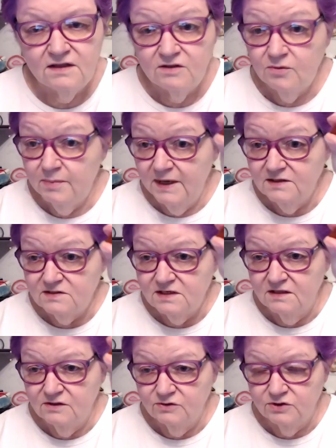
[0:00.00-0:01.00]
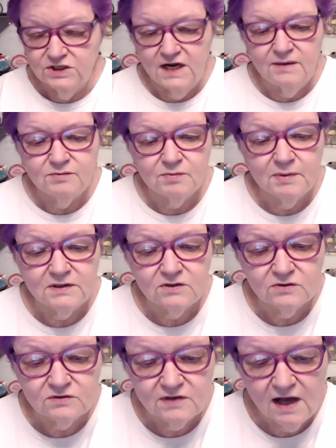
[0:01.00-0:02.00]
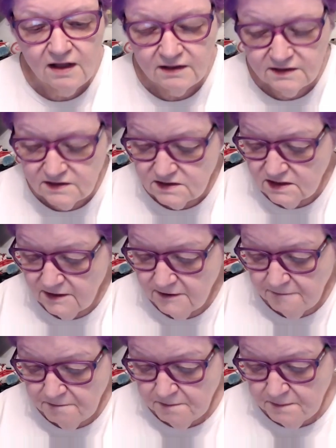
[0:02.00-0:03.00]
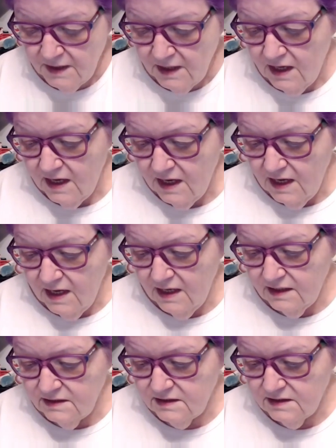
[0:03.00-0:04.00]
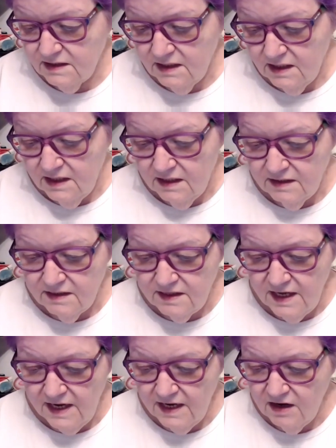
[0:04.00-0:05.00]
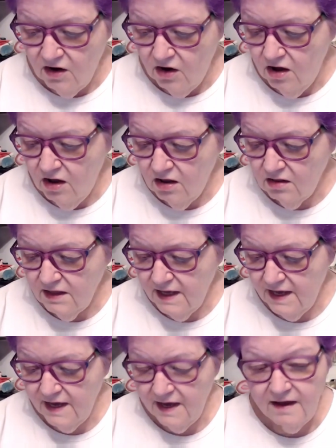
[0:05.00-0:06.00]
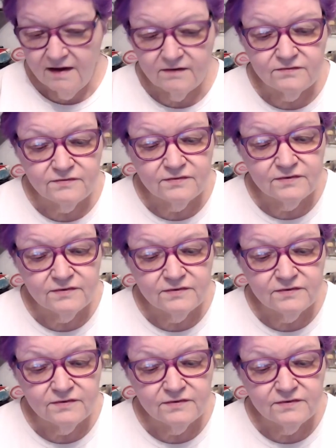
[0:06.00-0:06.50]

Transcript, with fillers: They're based on those shapes, but they're solids and they all have